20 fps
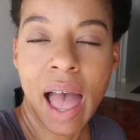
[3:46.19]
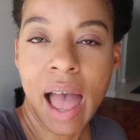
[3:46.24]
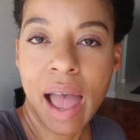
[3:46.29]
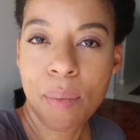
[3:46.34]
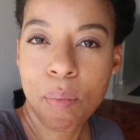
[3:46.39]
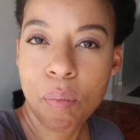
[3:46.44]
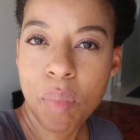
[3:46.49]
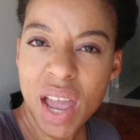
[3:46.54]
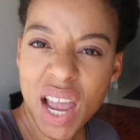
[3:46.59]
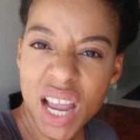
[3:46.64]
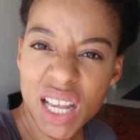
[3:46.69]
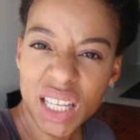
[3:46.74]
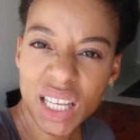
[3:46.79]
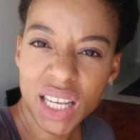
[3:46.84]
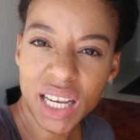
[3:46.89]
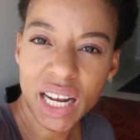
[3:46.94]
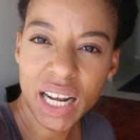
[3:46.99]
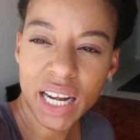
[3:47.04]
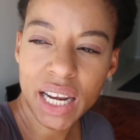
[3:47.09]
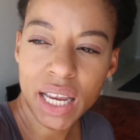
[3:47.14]
And
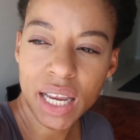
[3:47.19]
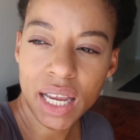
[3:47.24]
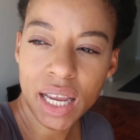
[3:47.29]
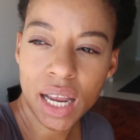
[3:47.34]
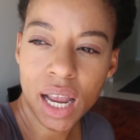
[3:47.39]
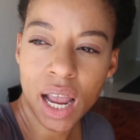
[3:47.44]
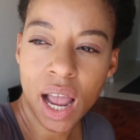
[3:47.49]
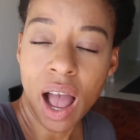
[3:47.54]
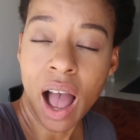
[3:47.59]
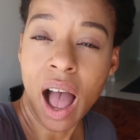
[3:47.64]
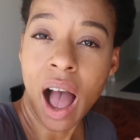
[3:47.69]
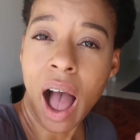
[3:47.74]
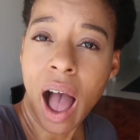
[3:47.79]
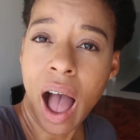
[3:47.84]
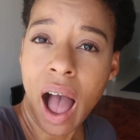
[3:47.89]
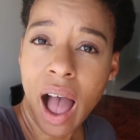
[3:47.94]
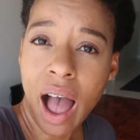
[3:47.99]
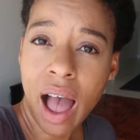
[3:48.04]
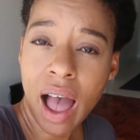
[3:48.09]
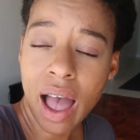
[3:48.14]
basically,
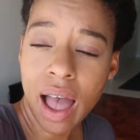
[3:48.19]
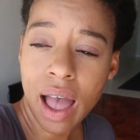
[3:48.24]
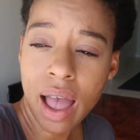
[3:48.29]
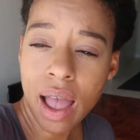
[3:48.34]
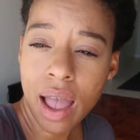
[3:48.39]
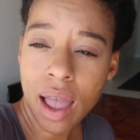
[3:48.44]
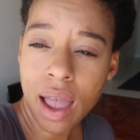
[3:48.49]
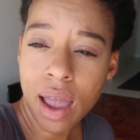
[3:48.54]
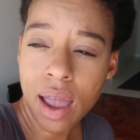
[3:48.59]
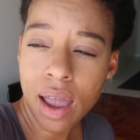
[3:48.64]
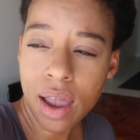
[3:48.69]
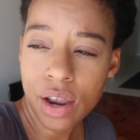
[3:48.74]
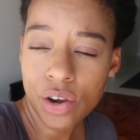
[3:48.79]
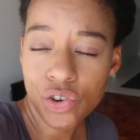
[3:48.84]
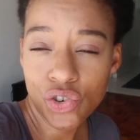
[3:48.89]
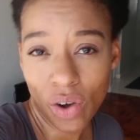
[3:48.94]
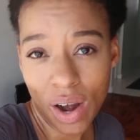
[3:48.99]
I